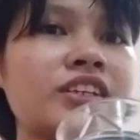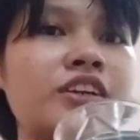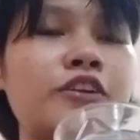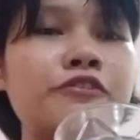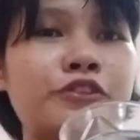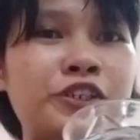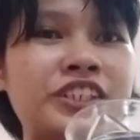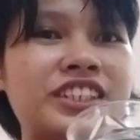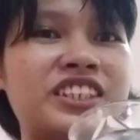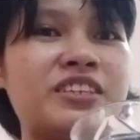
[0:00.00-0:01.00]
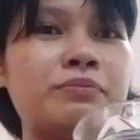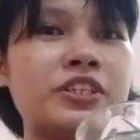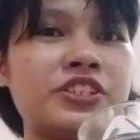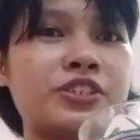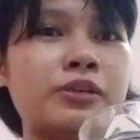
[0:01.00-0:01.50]
of course it's a
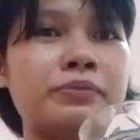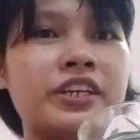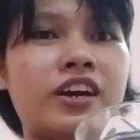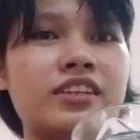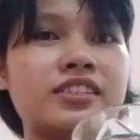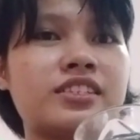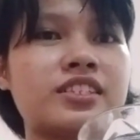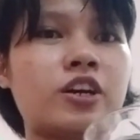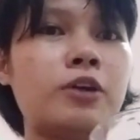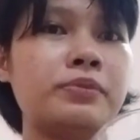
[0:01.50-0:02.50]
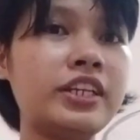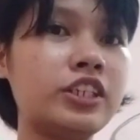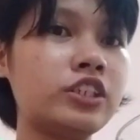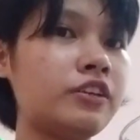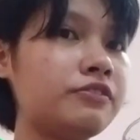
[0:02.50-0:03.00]
mixture because it is a
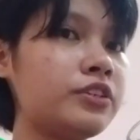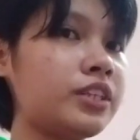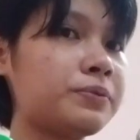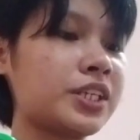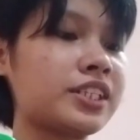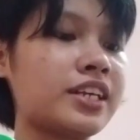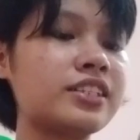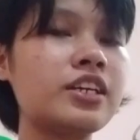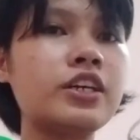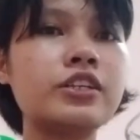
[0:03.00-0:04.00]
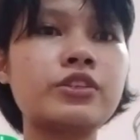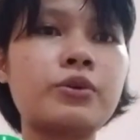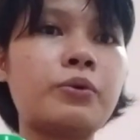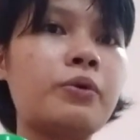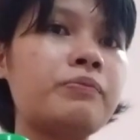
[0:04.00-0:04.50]
combination of two substances.
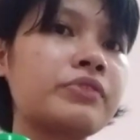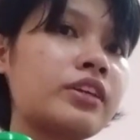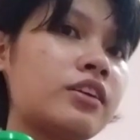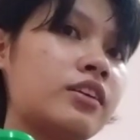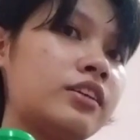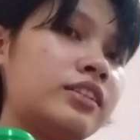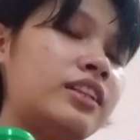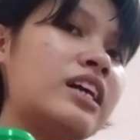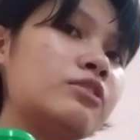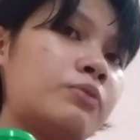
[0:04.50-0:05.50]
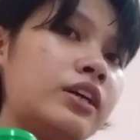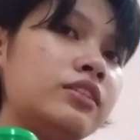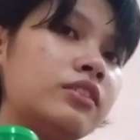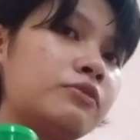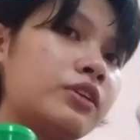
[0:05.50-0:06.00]
So the last one,
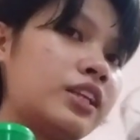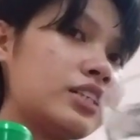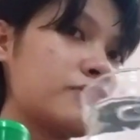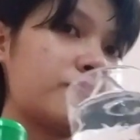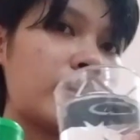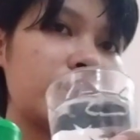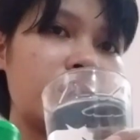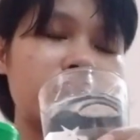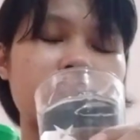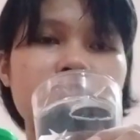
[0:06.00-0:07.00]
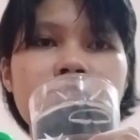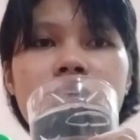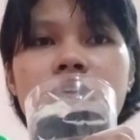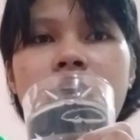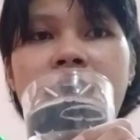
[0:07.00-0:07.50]
if you classify it is
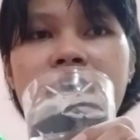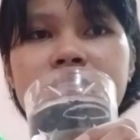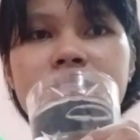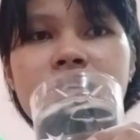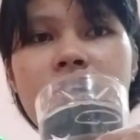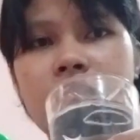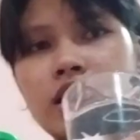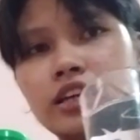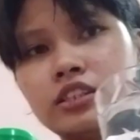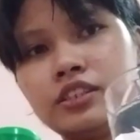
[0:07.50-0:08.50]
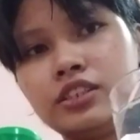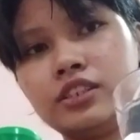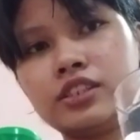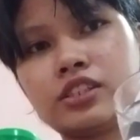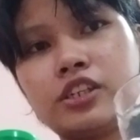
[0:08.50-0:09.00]
as a
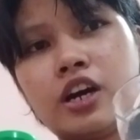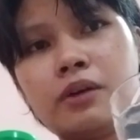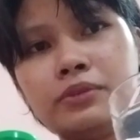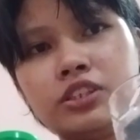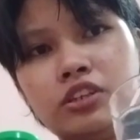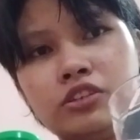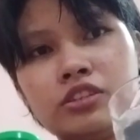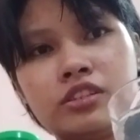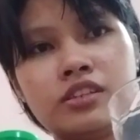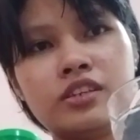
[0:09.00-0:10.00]
heterogeneous or homogeneous,